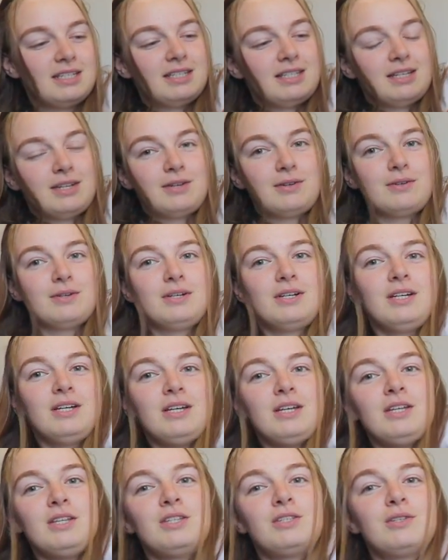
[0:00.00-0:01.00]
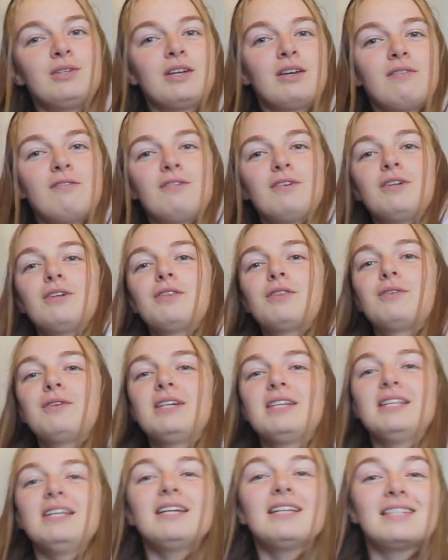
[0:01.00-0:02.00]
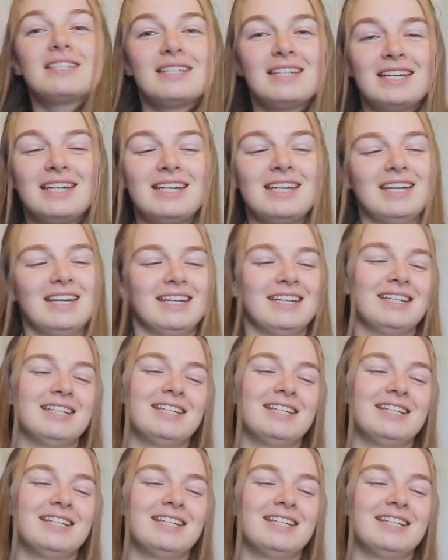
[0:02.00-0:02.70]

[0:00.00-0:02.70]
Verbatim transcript: So doing a full 360